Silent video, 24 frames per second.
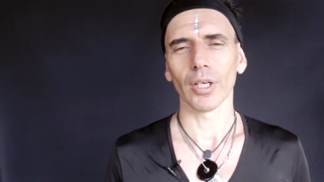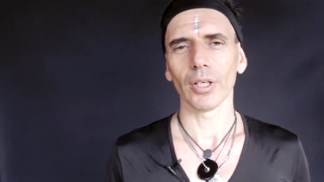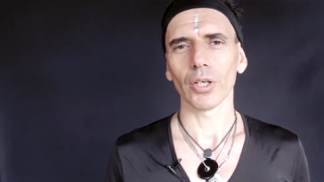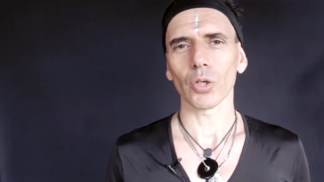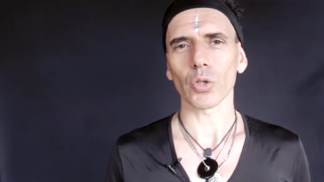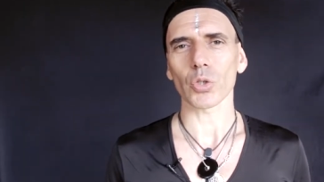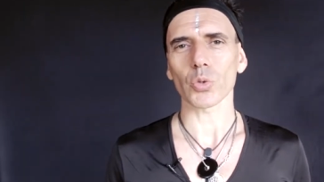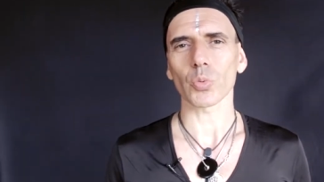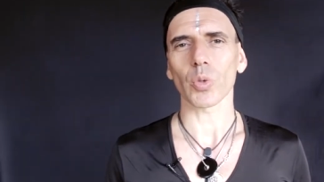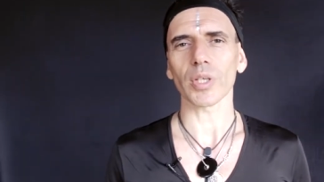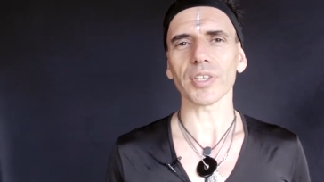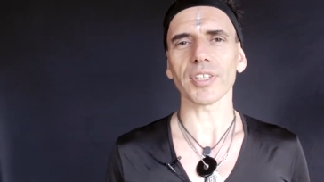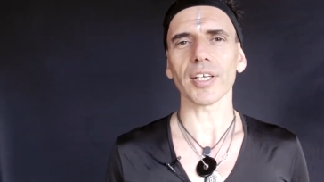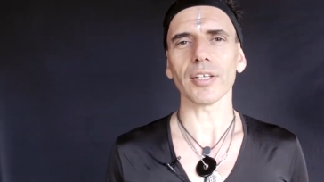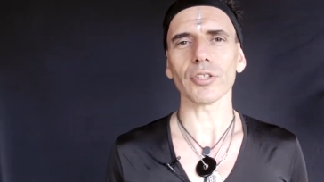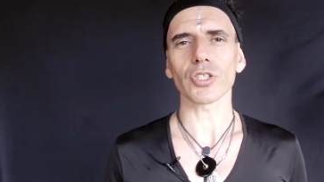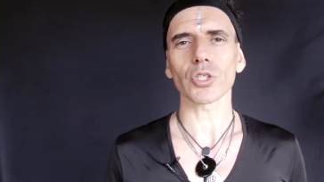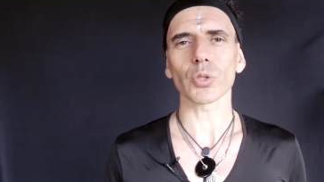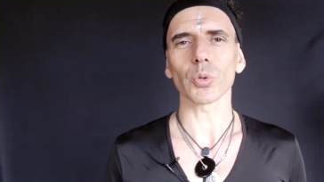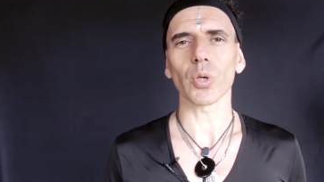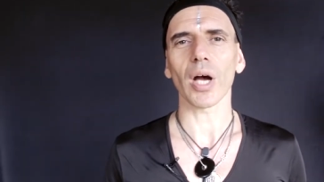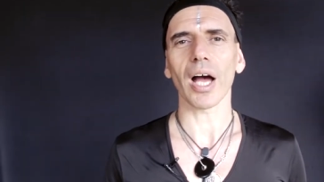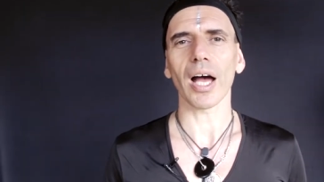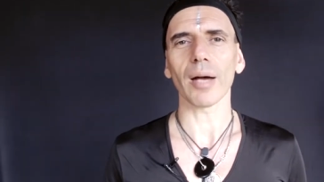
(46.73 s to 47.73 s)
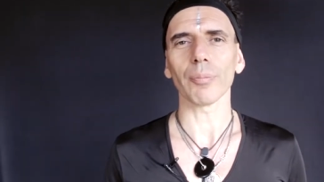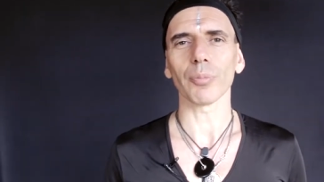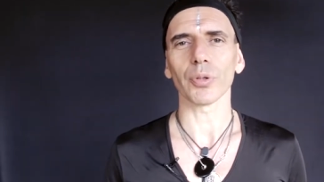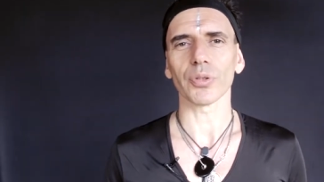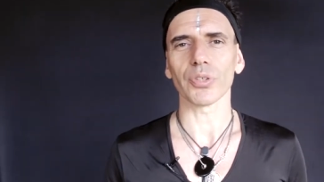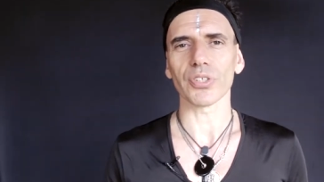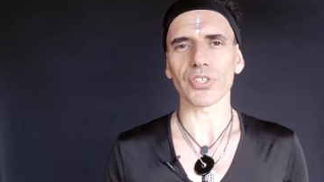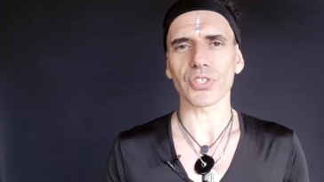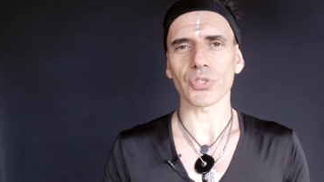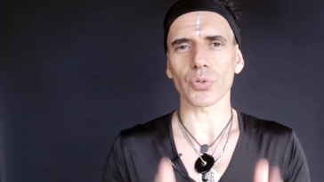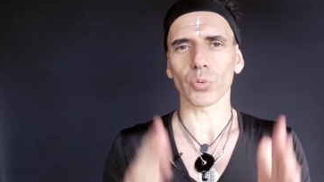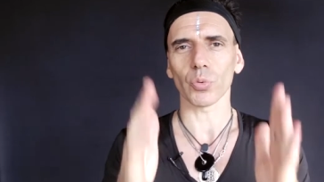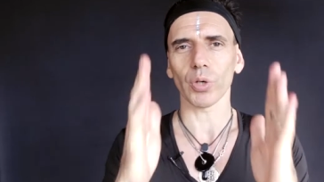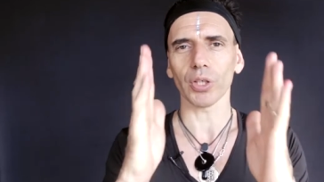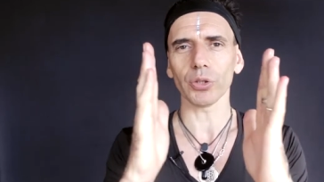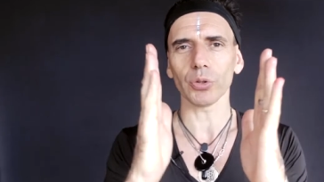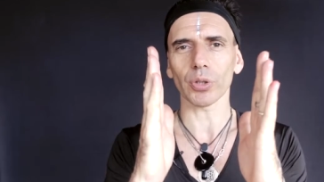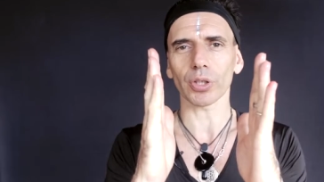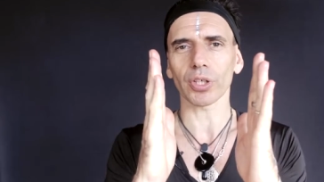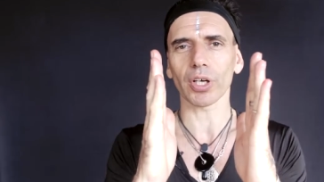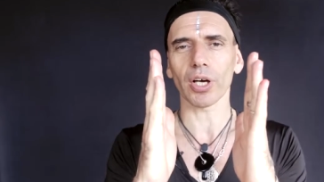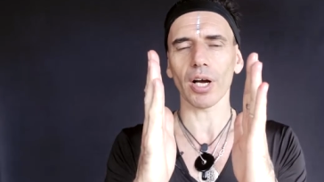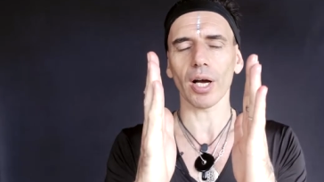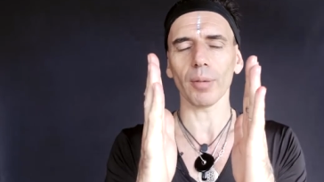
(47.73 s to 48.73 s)
Because what tends to happen is when
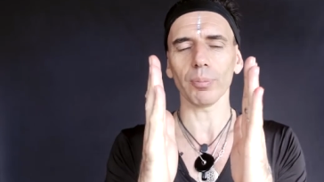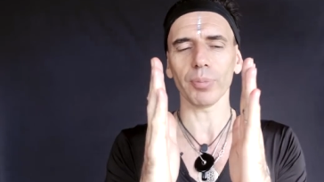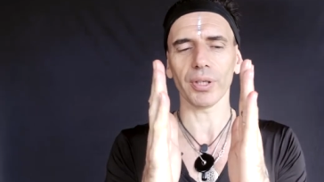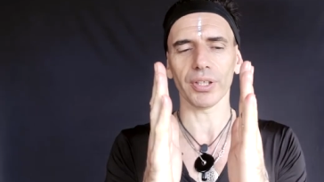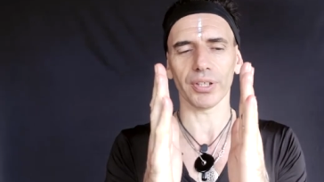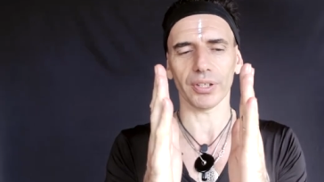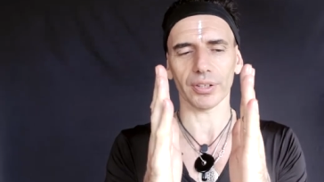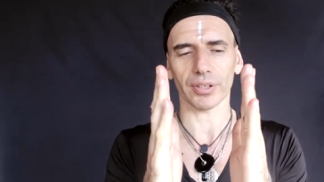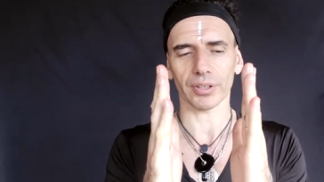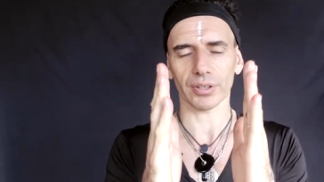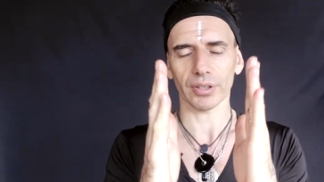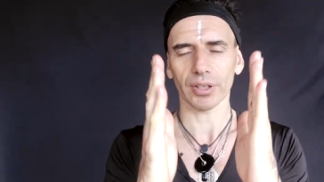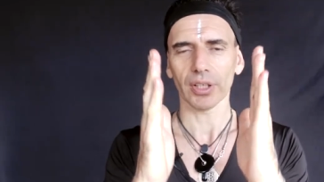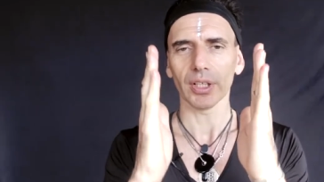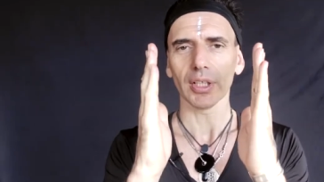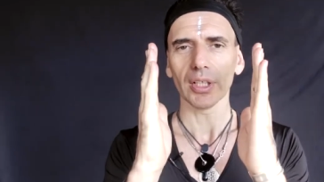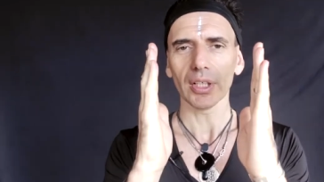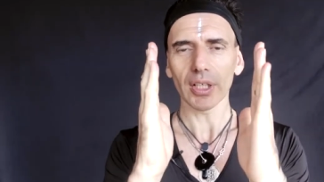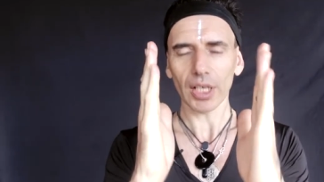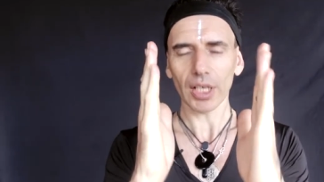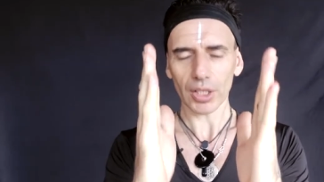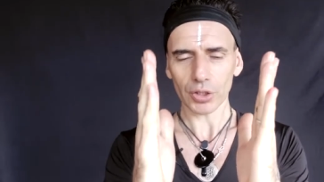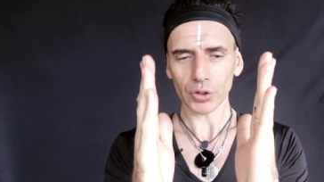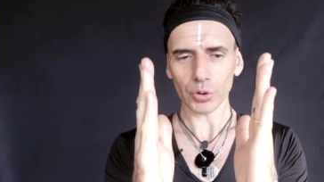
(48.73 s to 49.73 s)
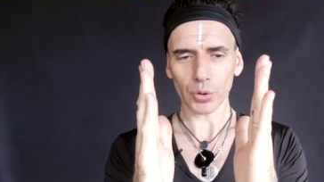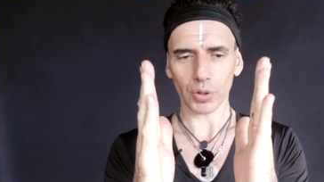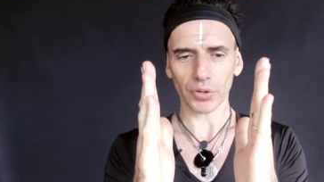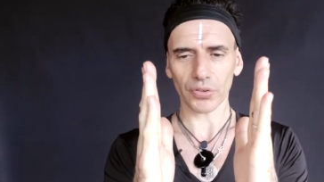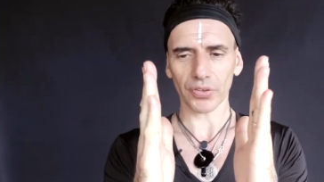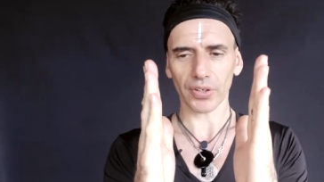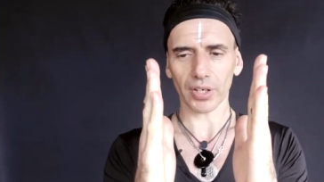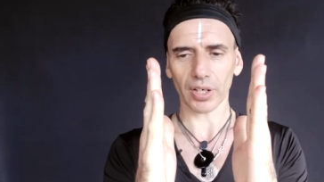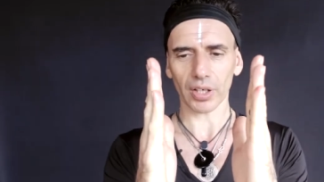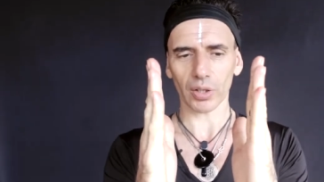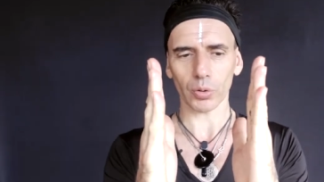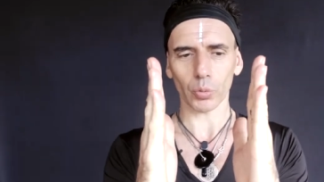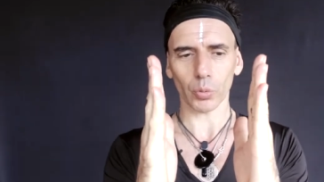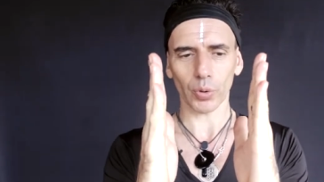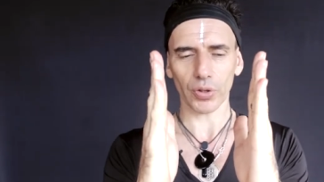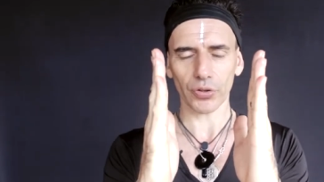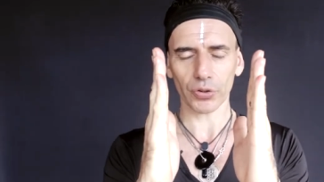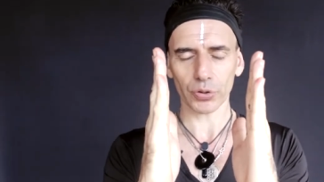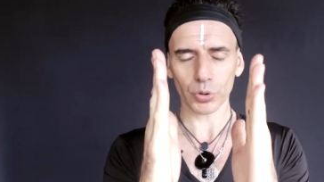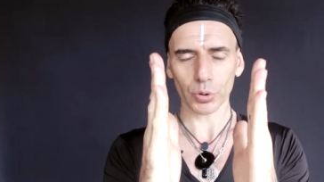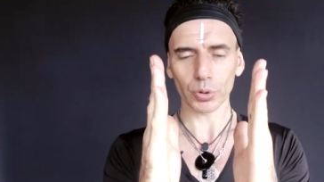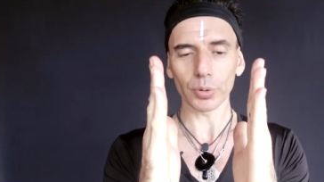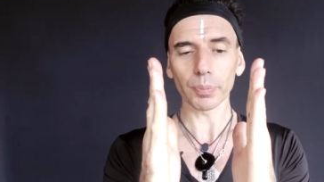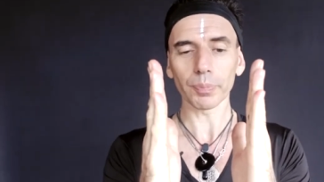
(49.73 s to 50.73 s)
you're coupling and you are there
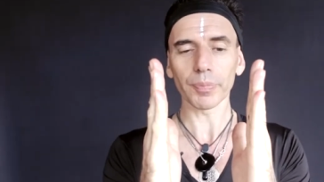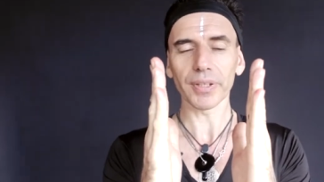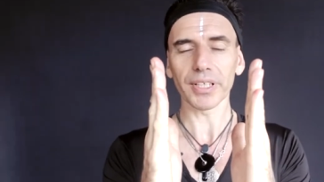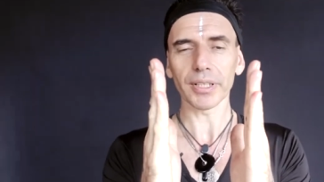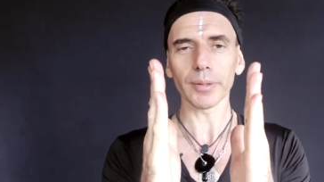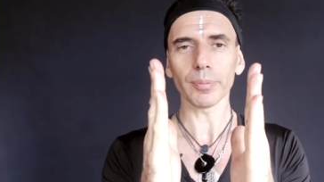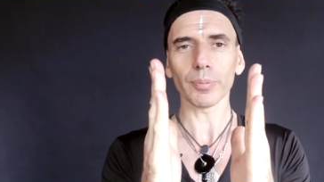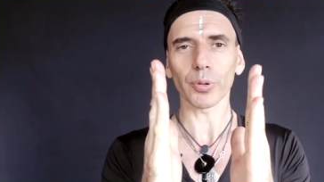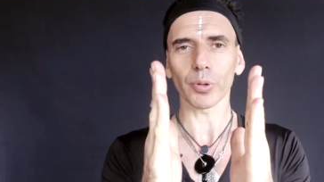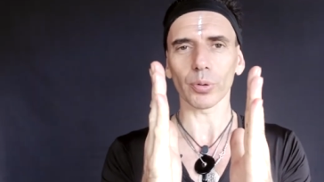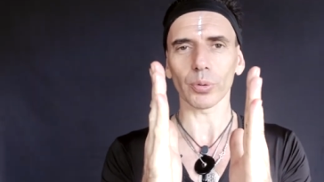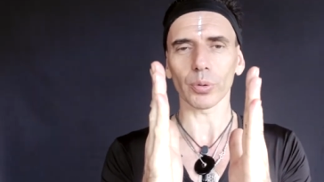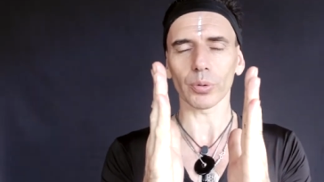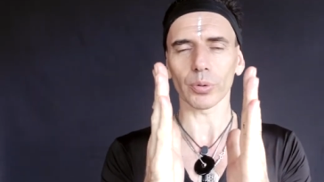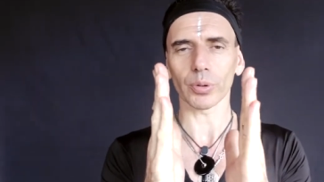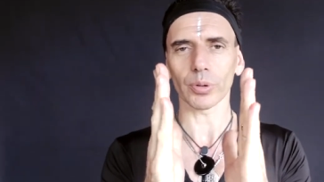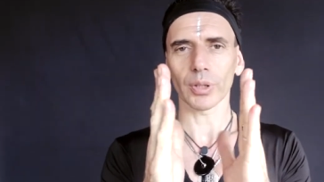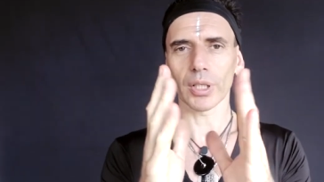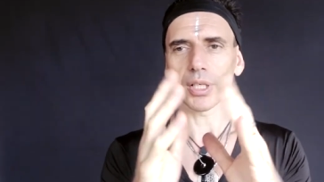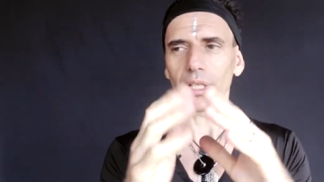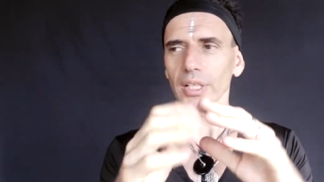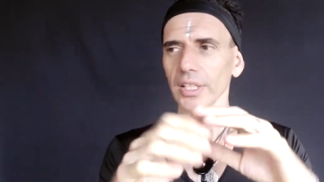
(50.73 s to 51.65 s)
with two people,